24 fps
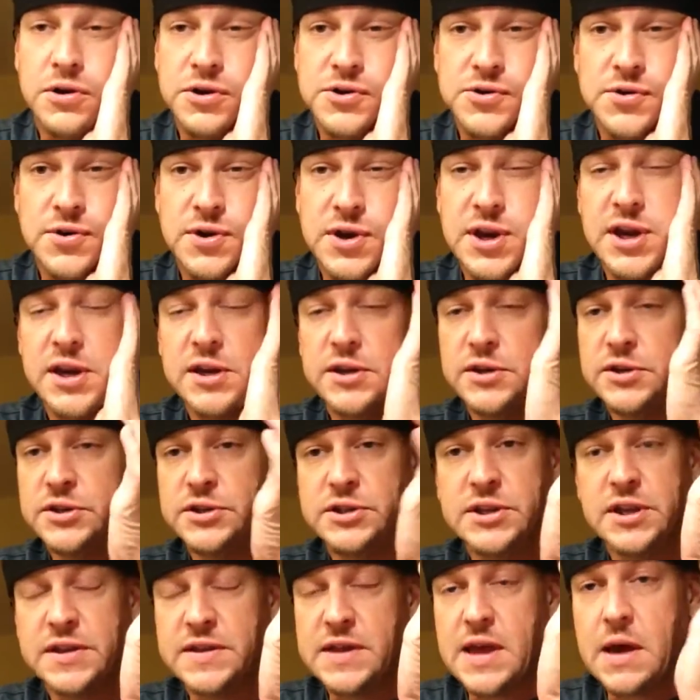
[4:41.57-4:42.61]
tree and you
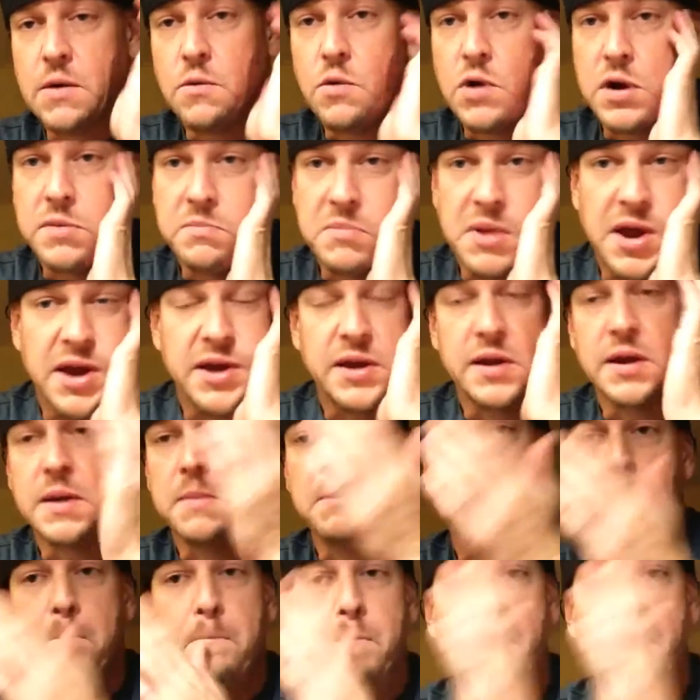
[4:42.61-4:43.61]
just hit that one button and